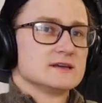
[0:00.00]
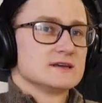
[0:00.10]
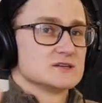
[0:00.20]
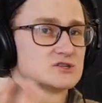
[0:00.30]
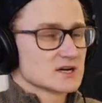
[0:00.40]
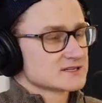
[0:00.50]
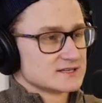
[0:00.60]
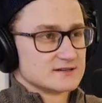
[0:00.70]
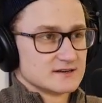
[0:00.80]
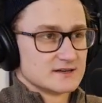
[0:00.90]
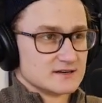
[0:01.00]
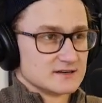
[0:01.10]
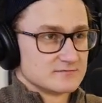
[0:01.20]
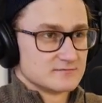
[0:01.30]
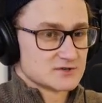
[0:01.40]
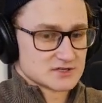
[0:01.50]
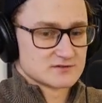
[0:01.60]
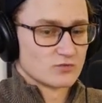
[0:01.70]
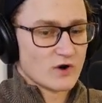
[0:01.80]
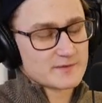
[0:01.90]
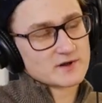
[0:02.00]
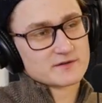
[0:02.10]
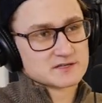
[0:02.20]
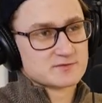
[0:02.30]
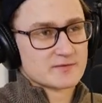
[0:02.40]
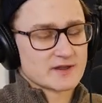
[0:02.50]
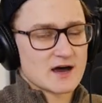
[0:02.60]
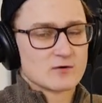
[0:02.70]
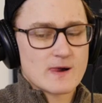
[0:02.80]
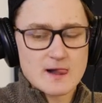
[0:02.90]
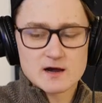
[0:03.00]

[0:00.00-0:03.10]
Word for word: he's just in, in in just wiping all these people out,